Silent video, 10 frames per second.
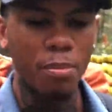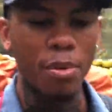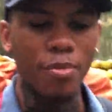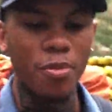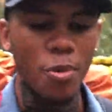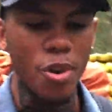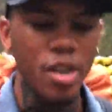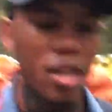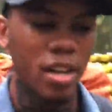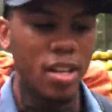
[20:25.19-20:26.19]

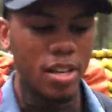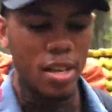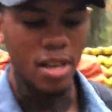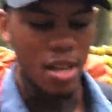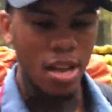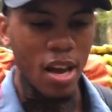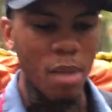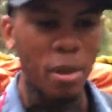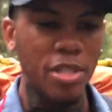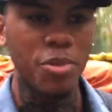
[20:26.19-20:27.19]
before
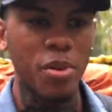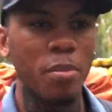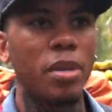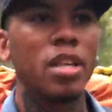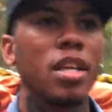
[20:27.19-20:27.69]
my trip.